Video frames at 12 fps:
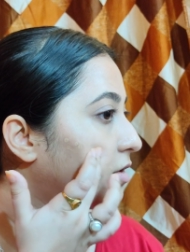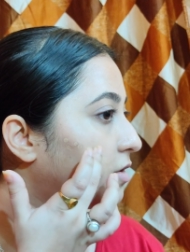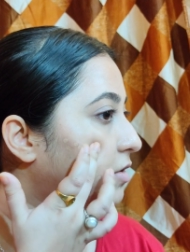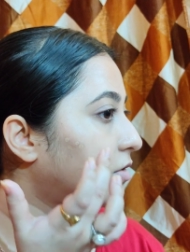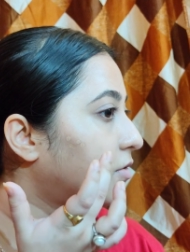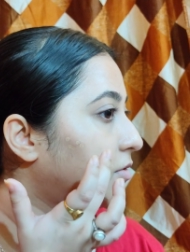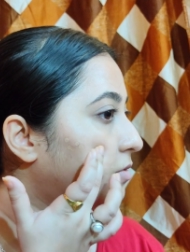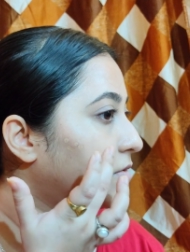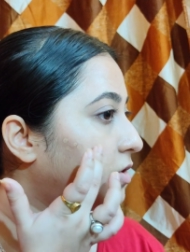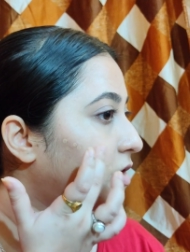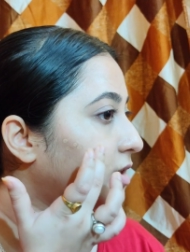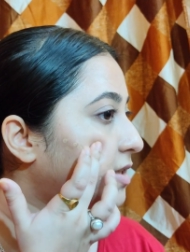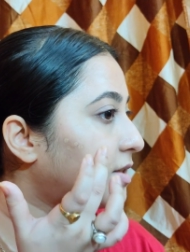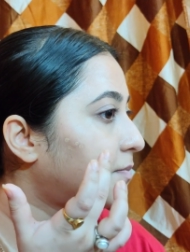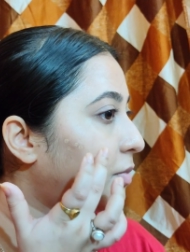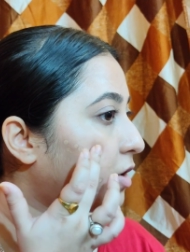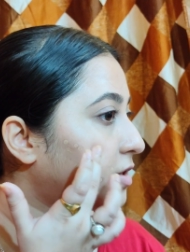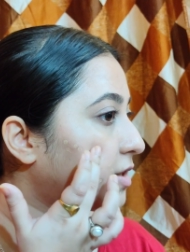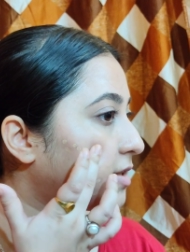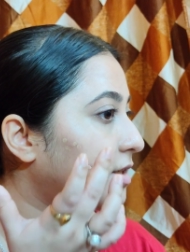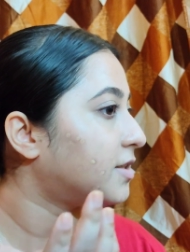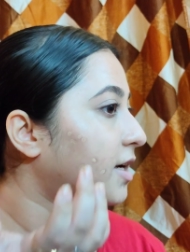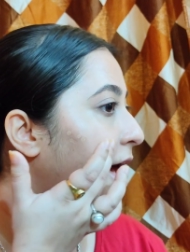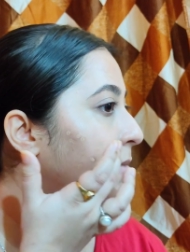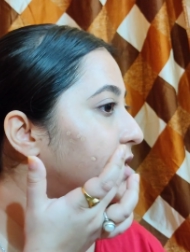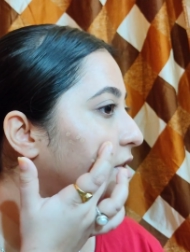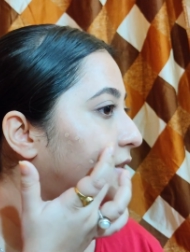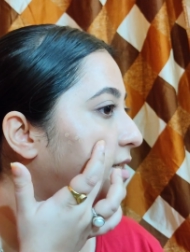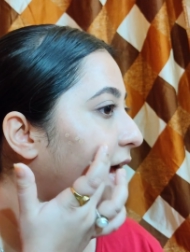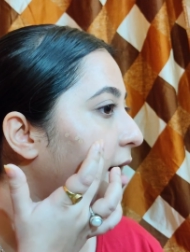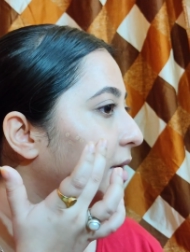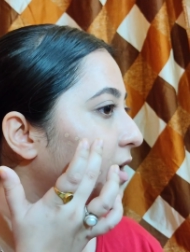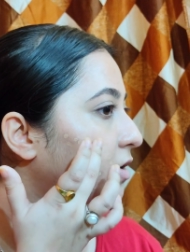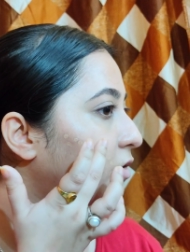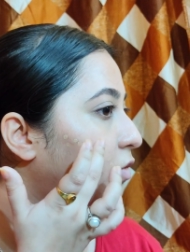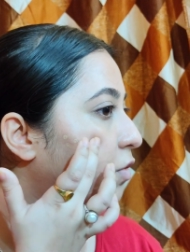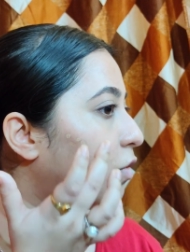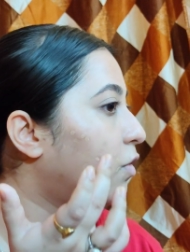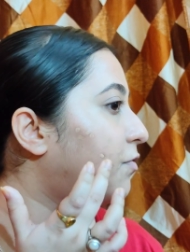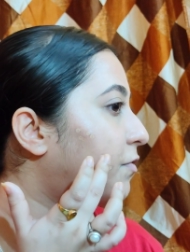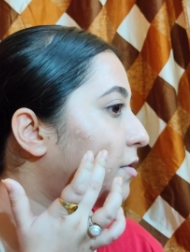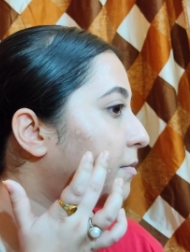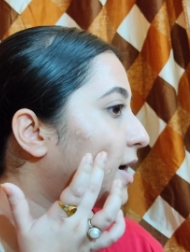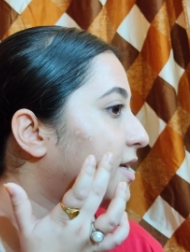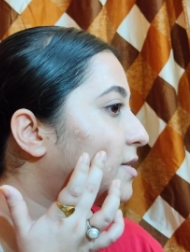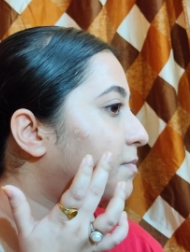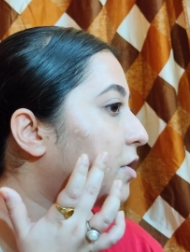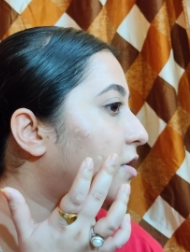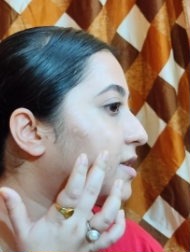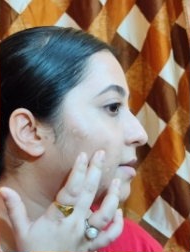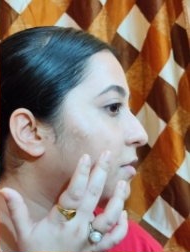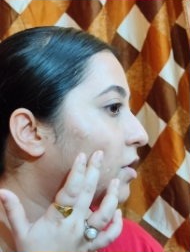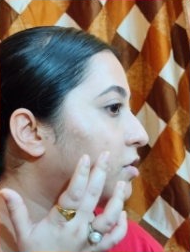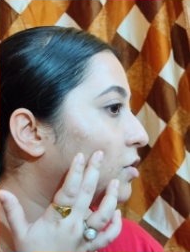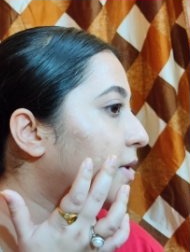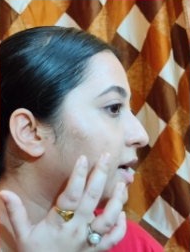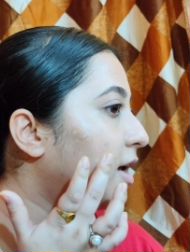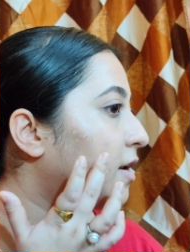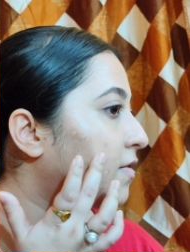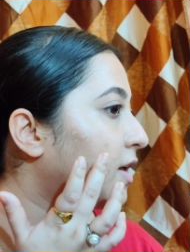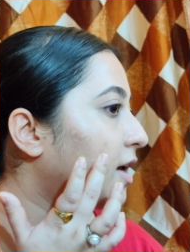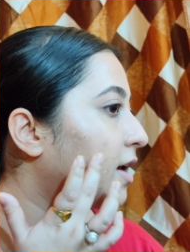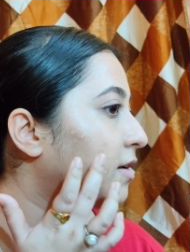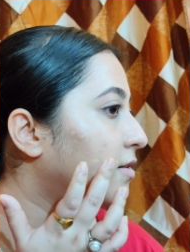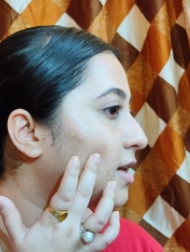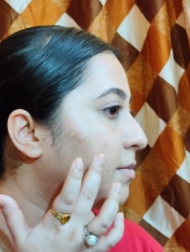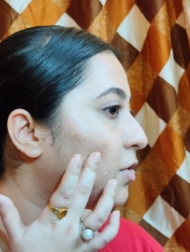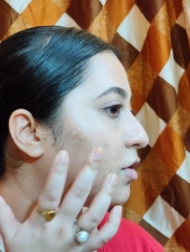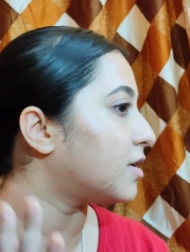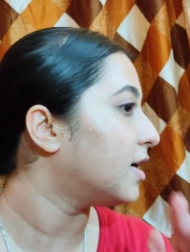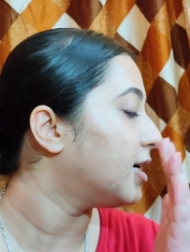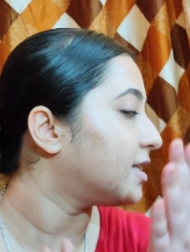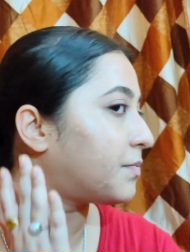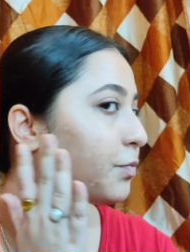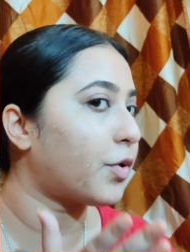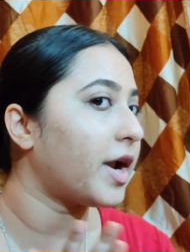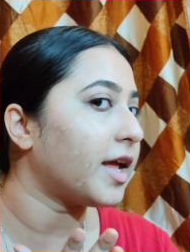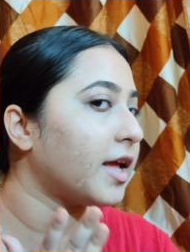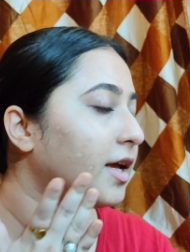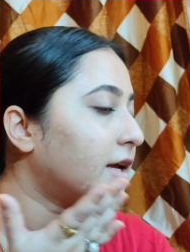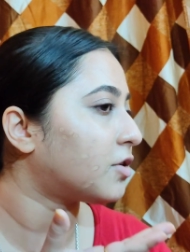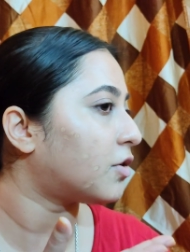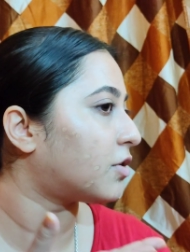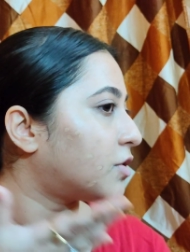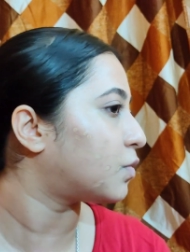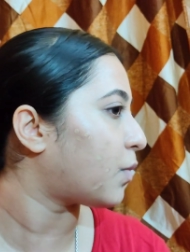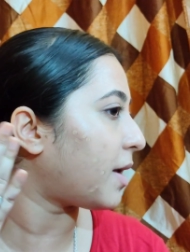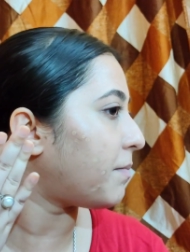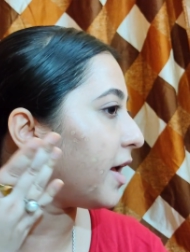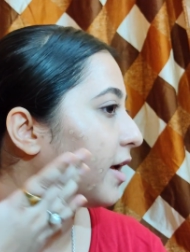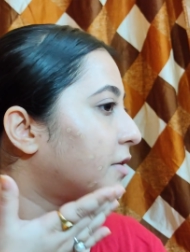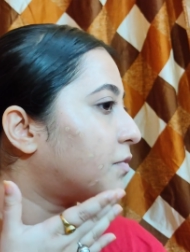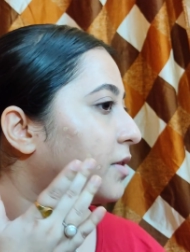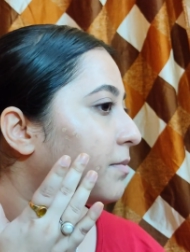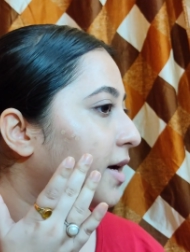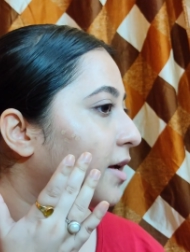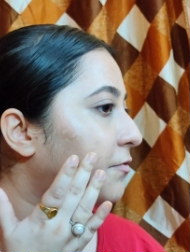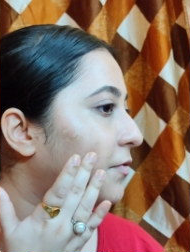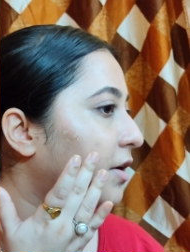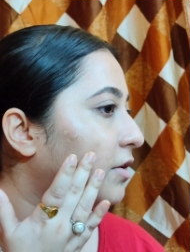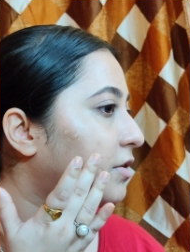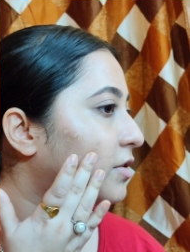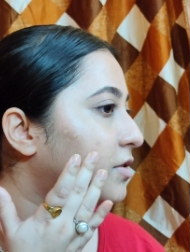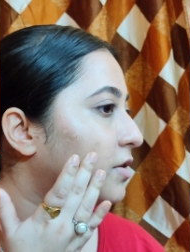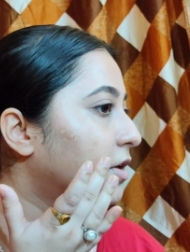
So just spot concealer. I'm just dabbing over my spots. I'm not doing anything else. I'm not spreading it or swiping it with my fingers.